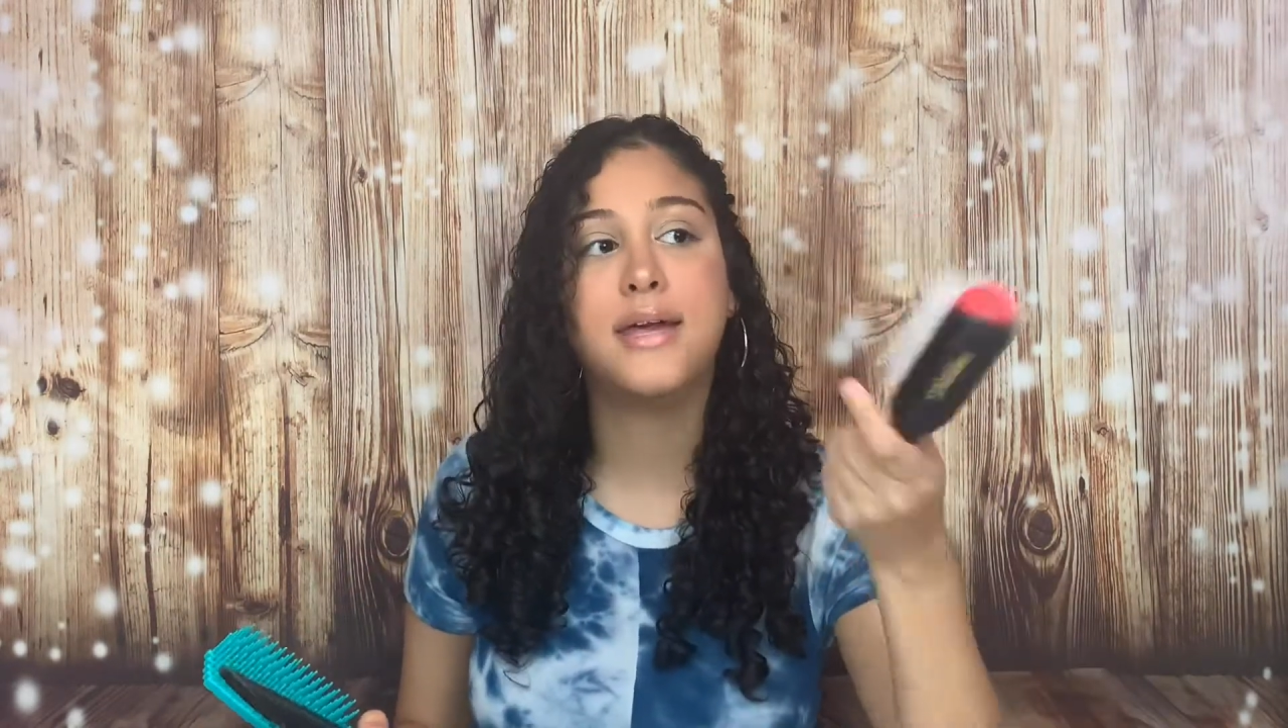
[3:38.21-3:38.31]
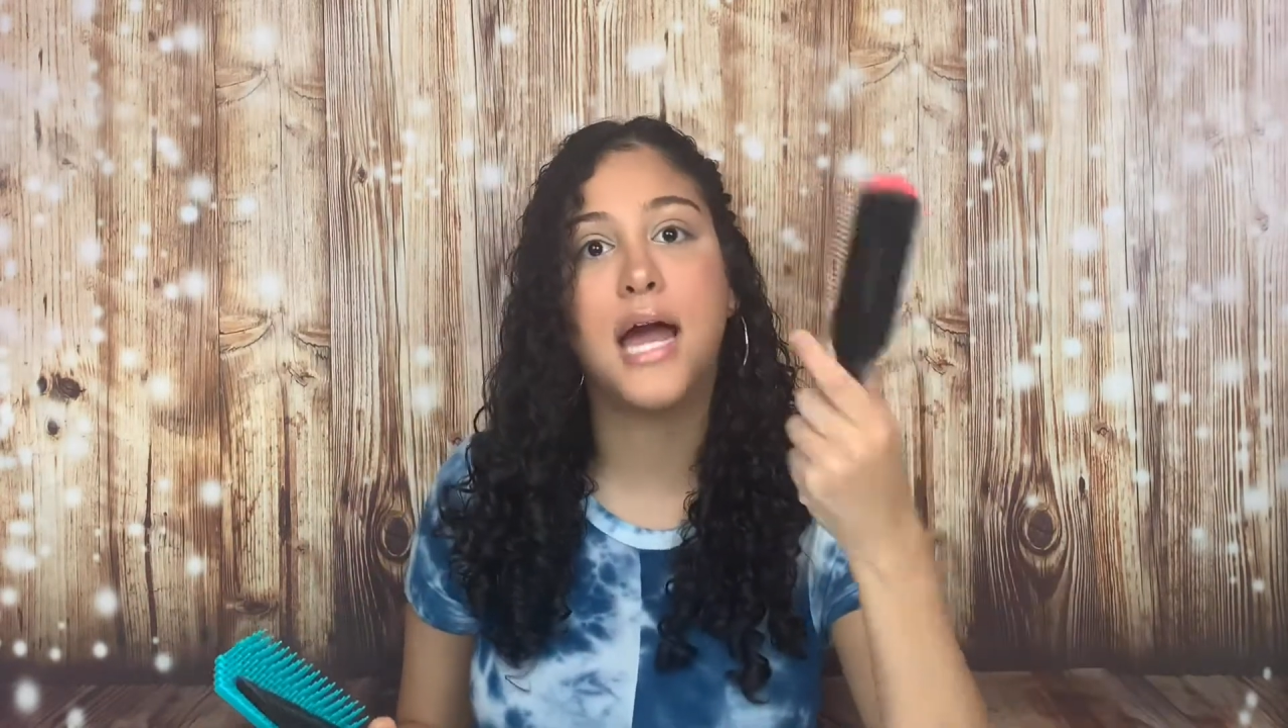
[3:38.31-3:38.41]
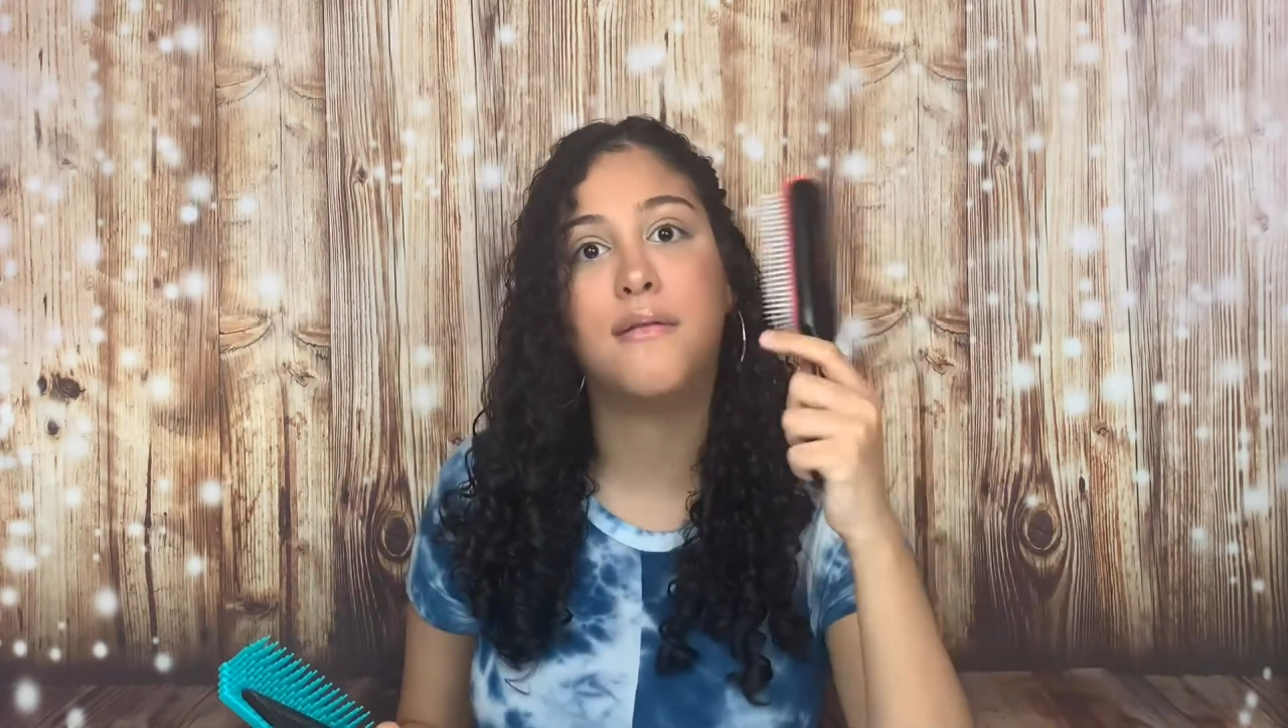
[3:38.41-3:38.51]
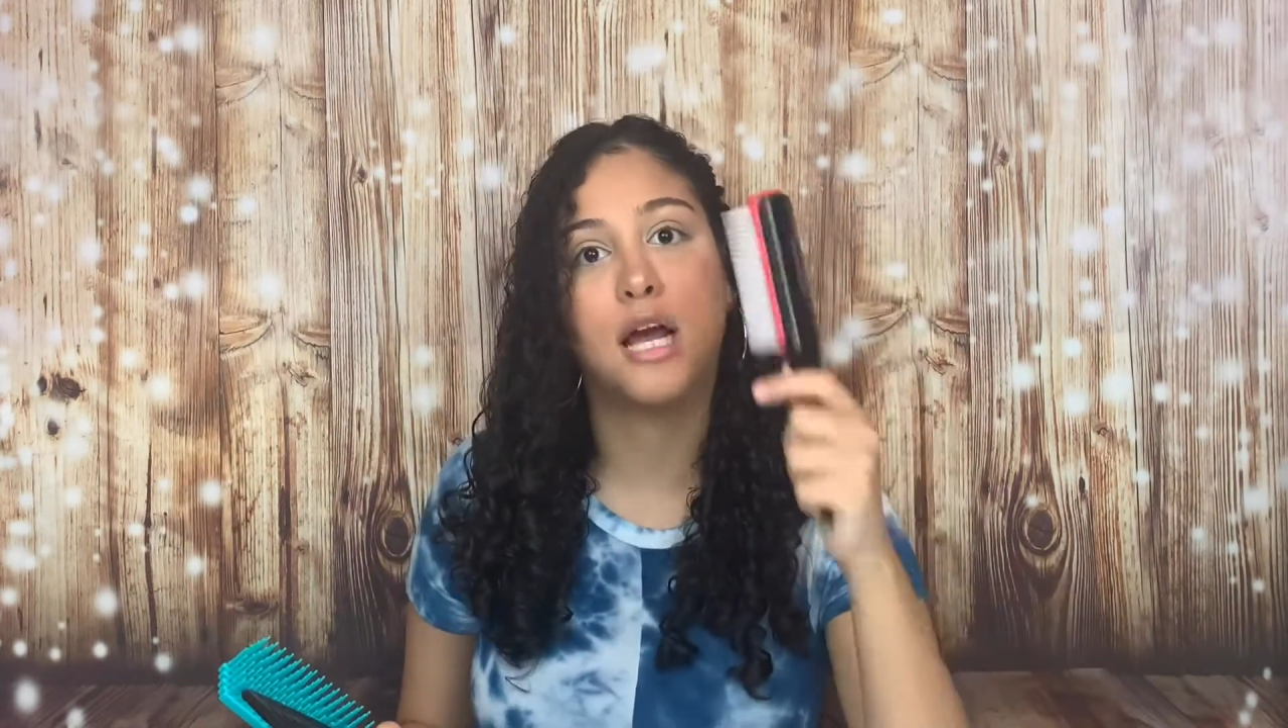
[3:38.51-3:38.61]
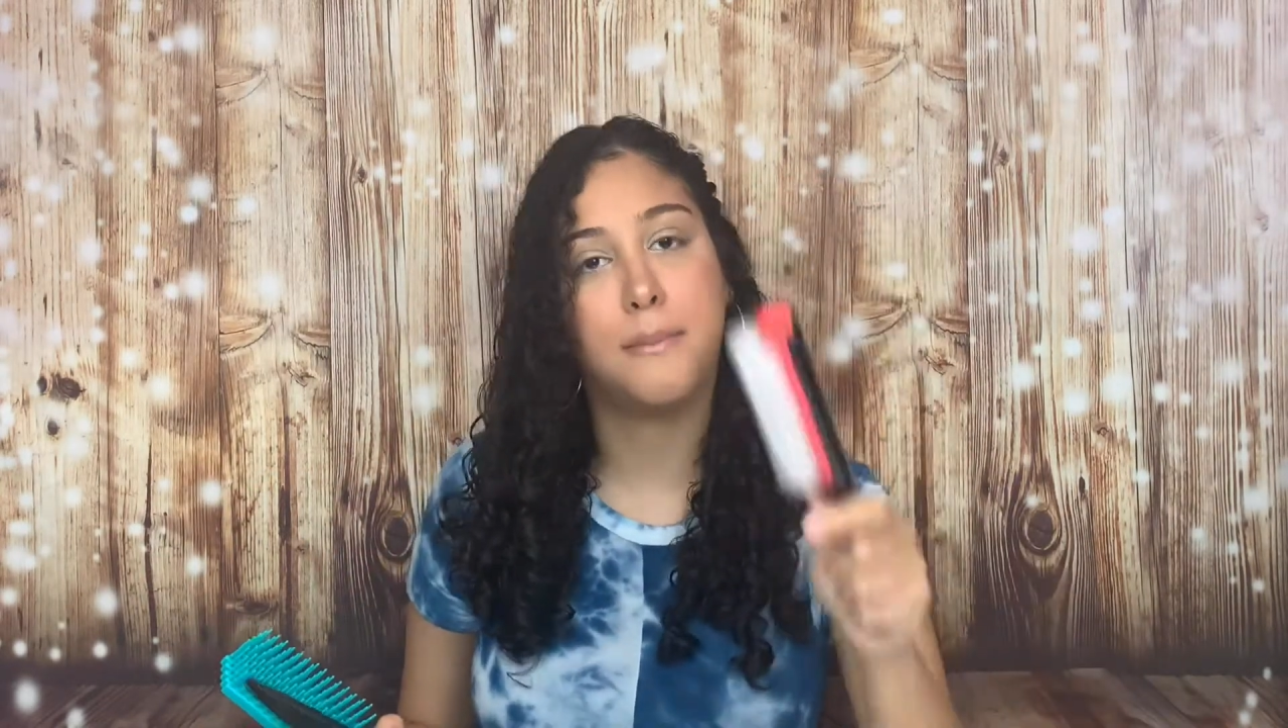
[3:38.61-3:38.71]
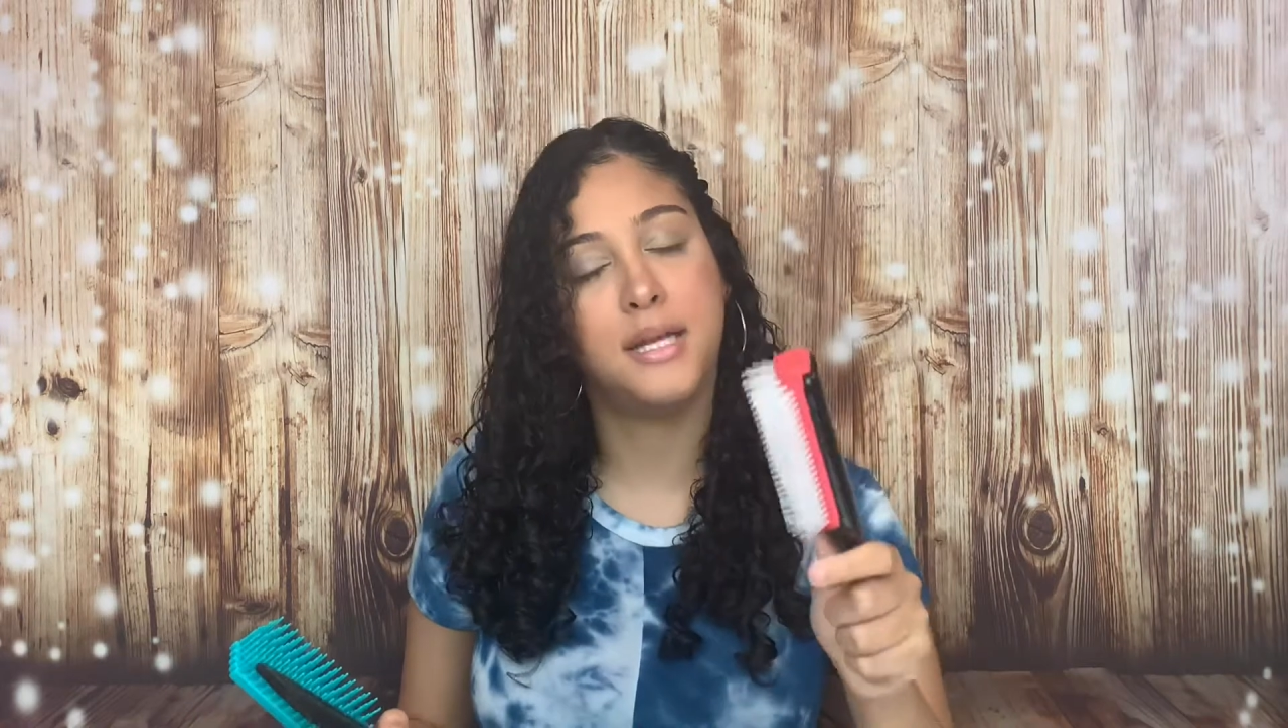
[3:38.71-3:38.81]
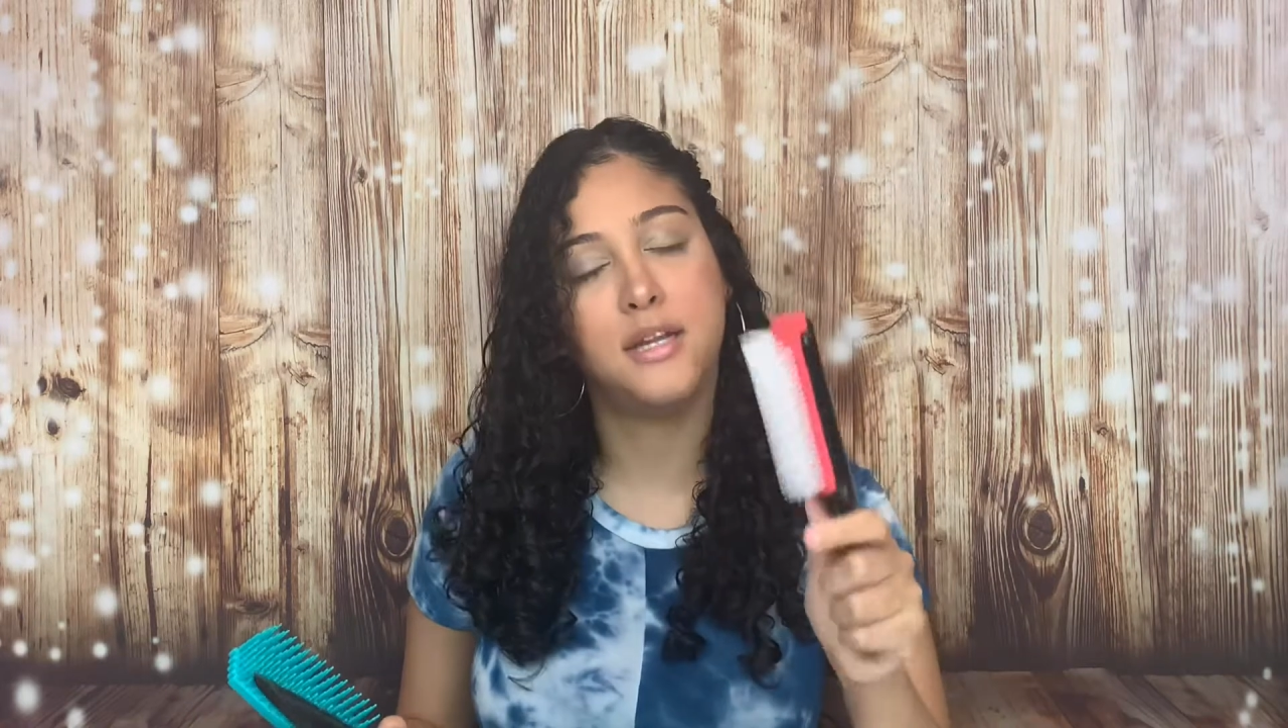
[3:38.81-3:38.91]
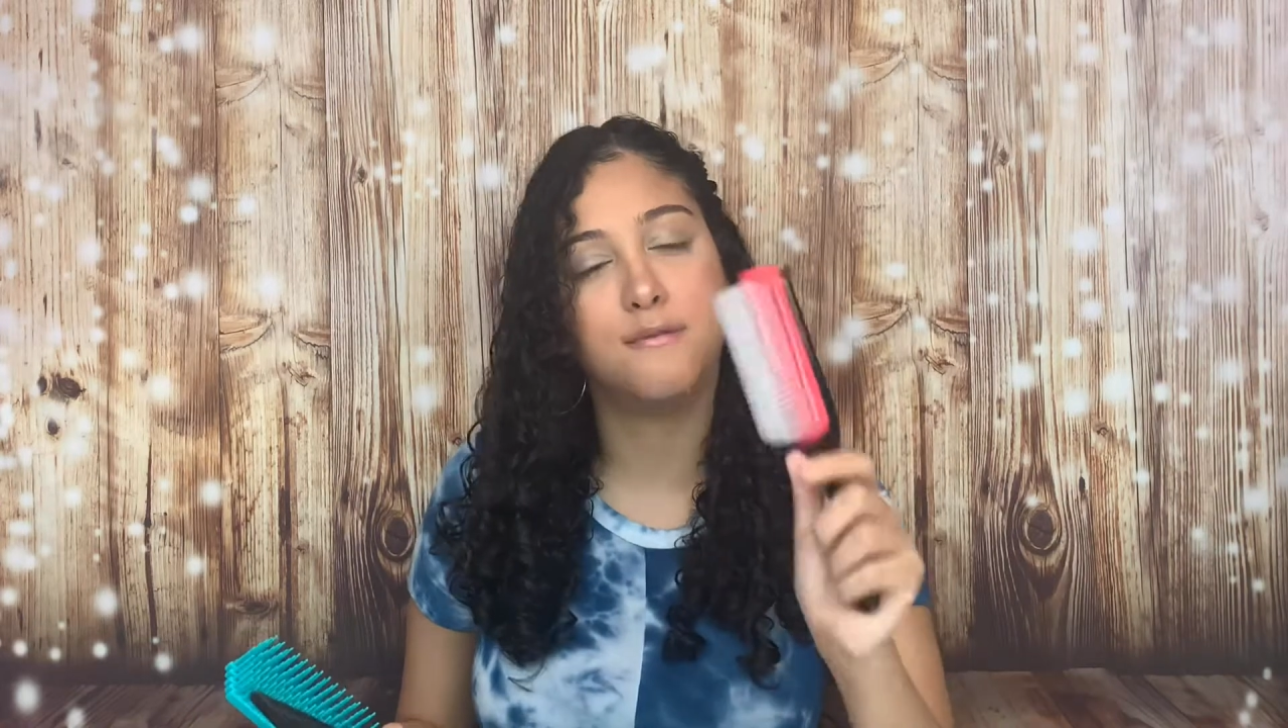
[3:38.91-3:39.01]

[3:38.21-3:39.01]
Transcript: I recommend it